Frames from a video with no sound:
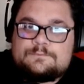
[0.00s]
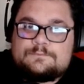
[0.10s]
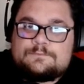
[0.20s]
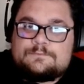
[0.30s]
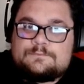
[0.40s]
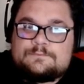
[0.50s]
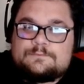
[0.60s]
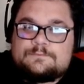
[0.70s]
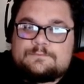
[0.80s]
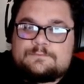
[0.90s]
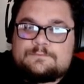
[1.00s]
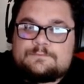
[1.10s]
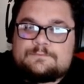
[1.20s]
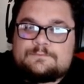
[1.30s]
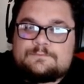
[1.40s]

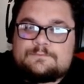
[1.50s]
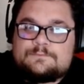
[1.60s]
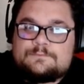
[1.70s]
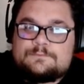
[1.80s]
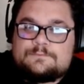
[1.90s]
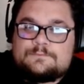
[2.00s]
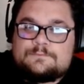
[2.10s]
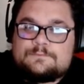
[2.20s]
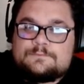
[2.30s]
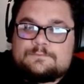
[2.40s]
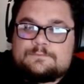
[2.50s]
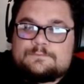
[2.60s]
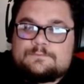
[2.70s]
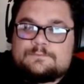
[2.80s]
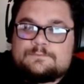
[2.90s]

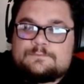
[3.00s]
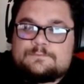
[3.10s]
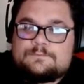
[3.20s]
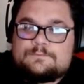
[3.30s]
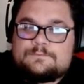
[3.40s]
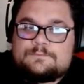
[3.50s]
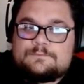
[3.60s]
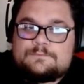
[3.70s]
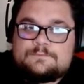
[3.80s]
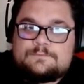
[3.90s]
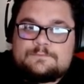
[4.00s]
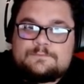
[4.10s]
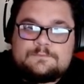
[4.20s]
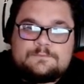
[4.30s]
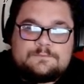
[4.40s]

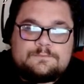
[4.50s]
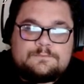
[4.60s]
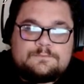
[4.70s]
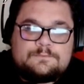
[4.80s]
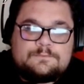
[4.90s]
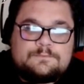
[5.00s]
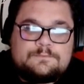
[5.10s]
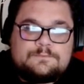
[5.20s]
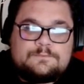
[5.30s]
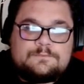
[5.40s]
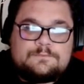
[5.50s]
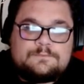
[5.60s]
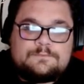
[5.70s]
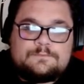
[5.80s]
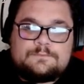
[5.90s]

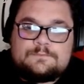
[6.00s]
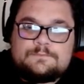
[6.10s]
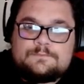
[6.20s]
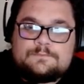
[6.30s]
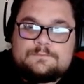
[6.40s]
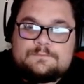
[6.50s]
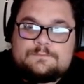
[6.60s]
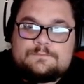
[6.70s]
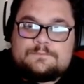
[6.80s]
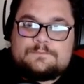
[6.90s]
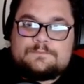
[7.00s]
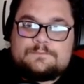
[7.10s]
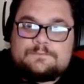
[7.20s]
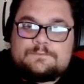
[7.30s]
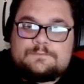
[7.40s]

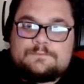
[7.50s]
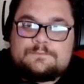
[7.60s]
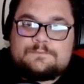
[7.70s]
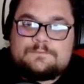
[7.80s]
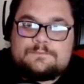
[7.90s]
[no speech]